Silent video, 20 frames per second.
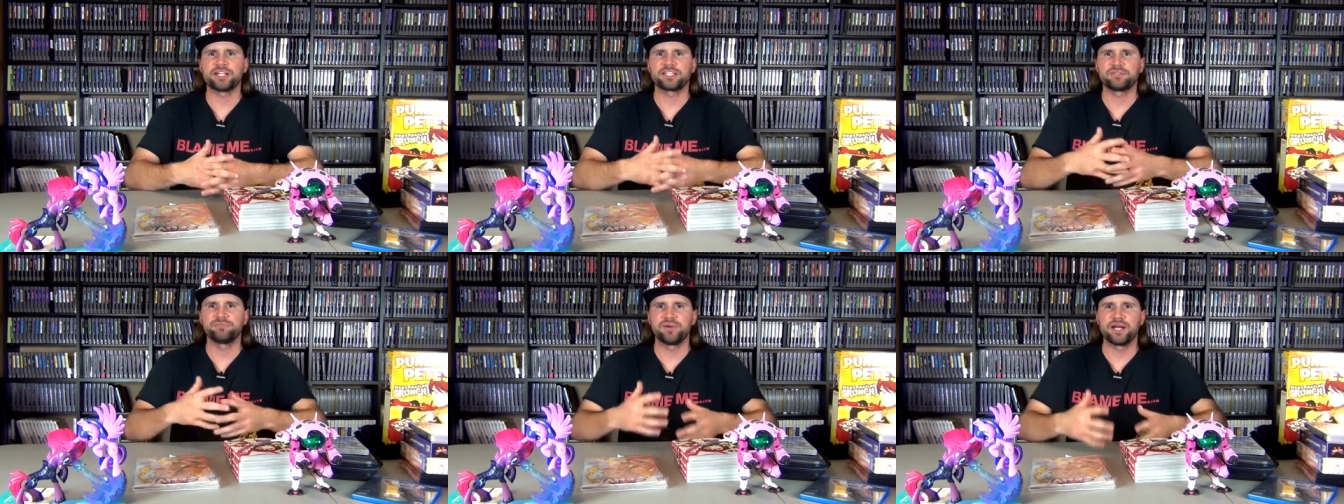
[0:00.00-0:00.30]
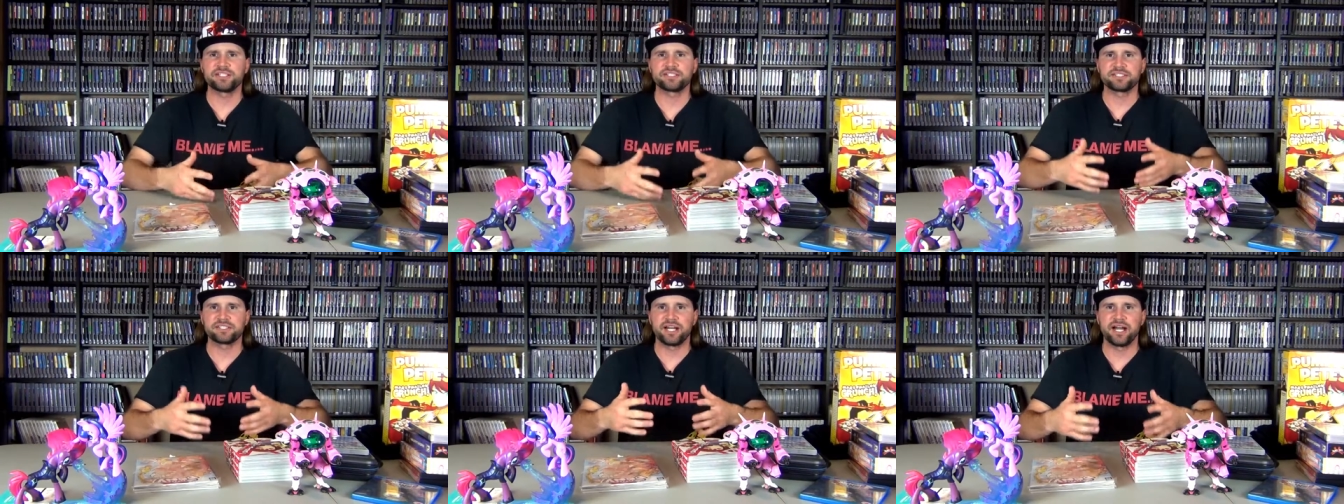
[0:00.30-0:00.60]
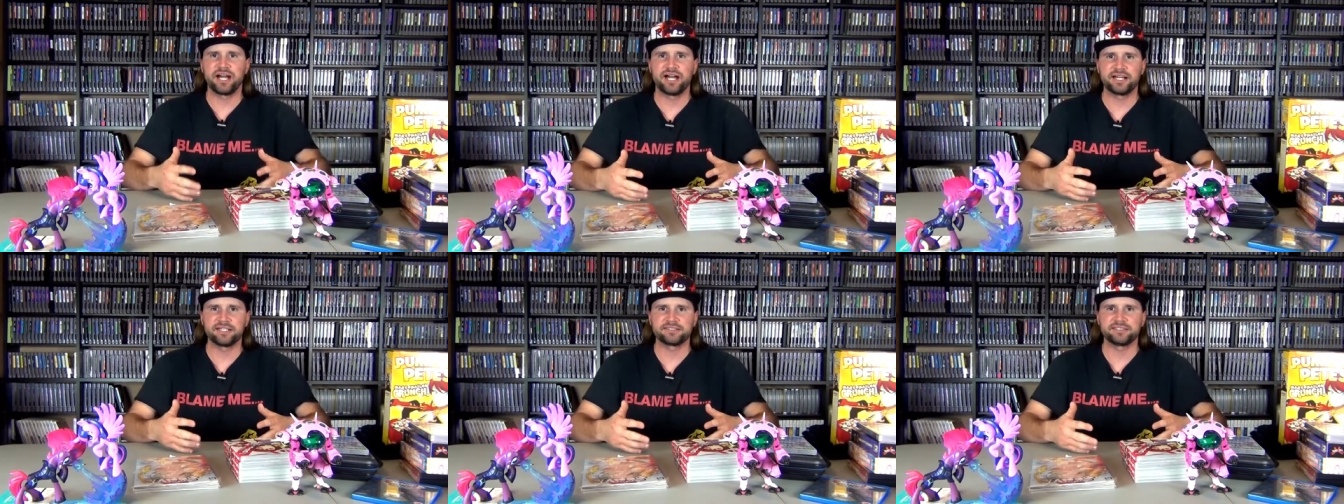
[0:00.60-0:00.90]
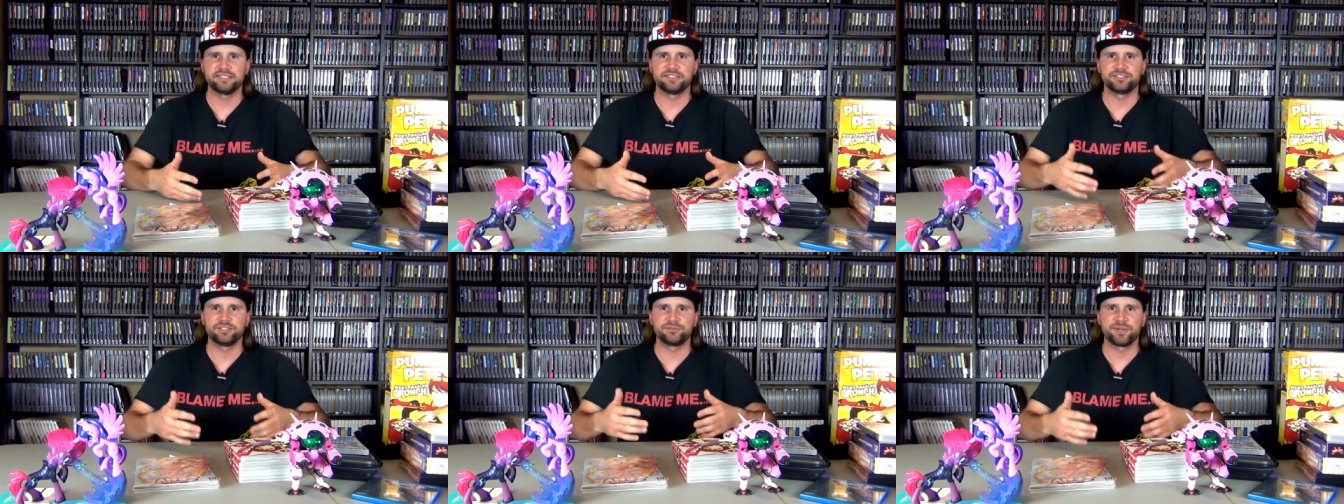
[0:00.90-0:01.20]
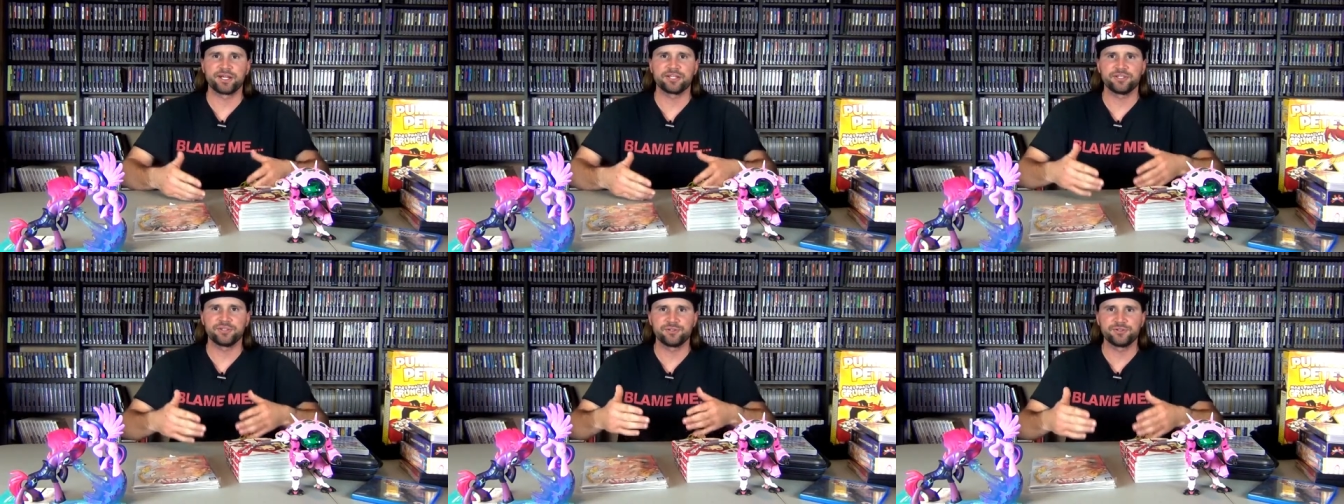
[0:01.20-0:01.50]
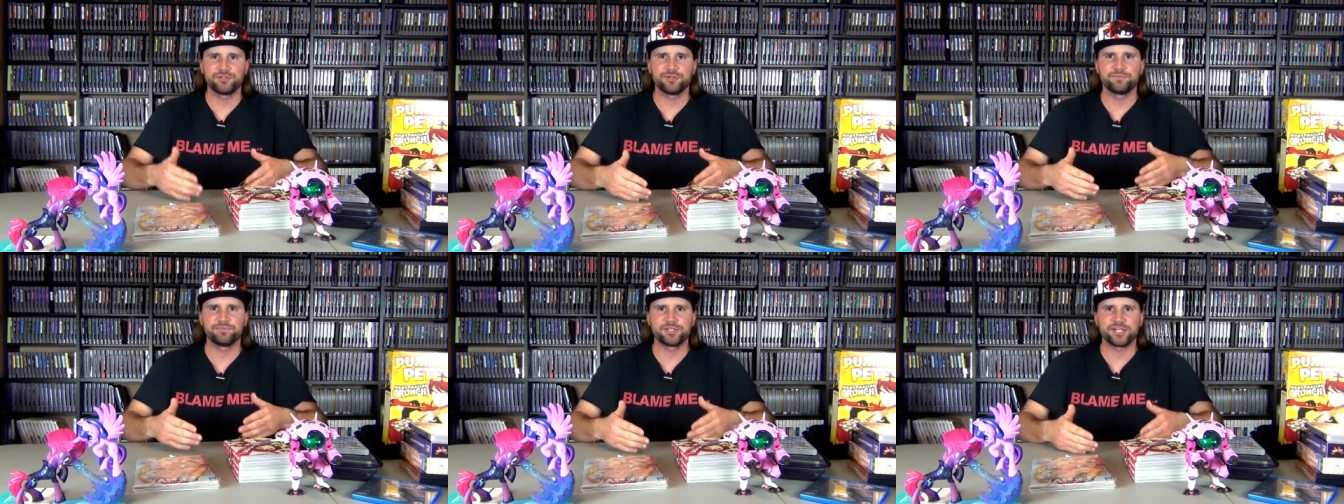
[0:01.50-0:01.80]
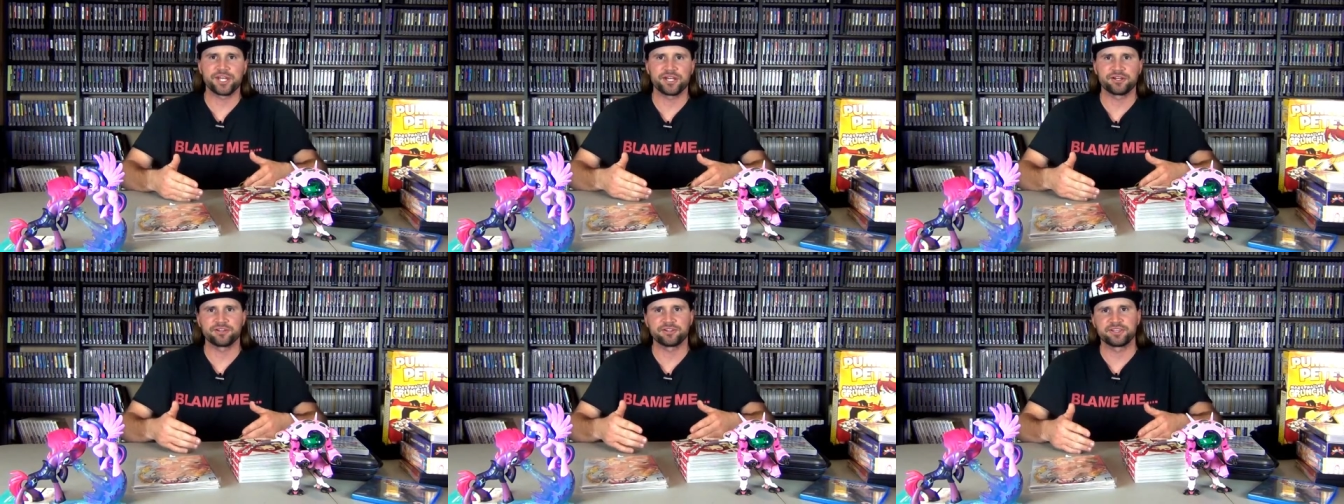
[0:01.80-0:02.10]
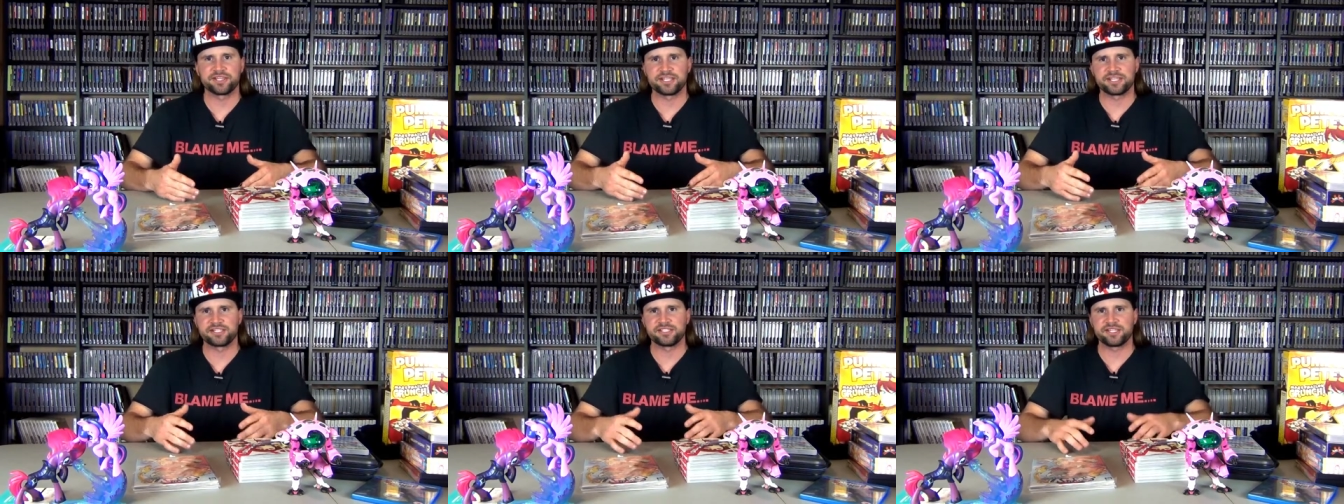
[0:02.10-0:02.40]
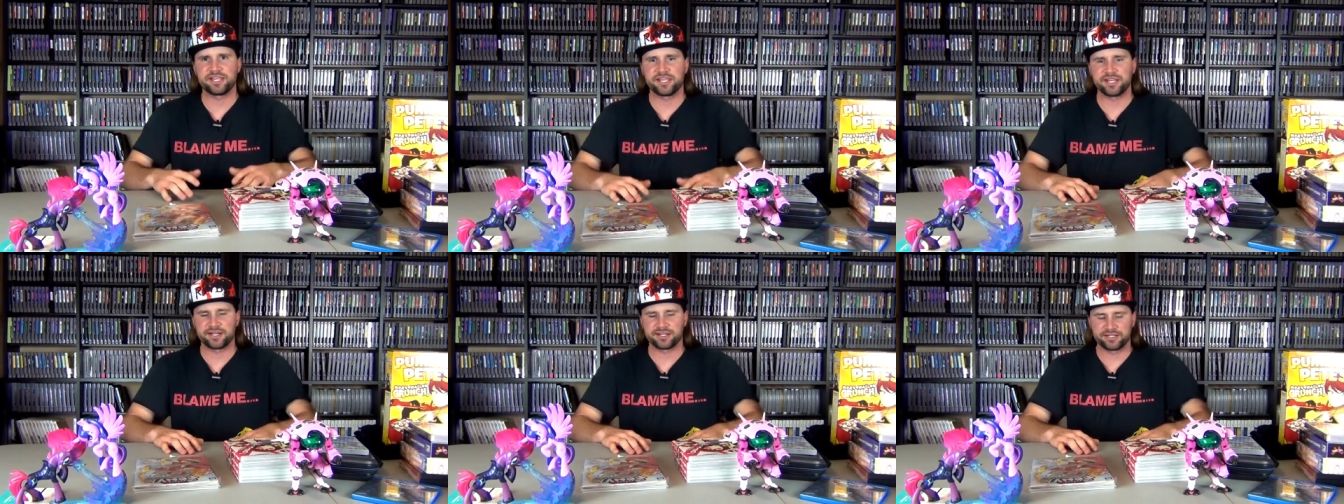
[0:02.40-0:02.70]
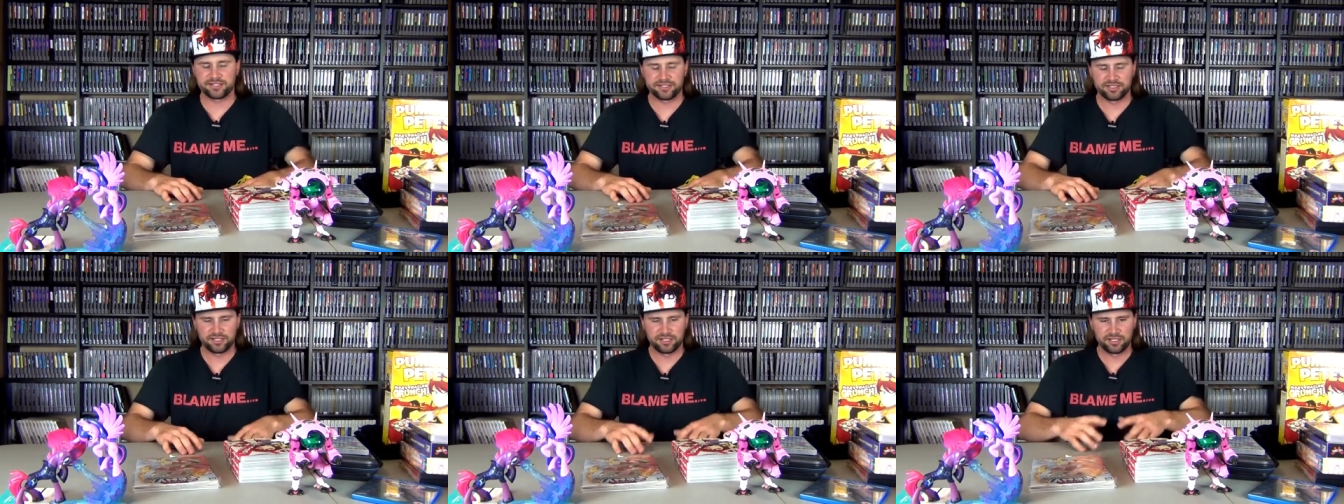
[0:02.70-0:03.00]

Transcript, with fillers: as much content to my YouTube channel this year.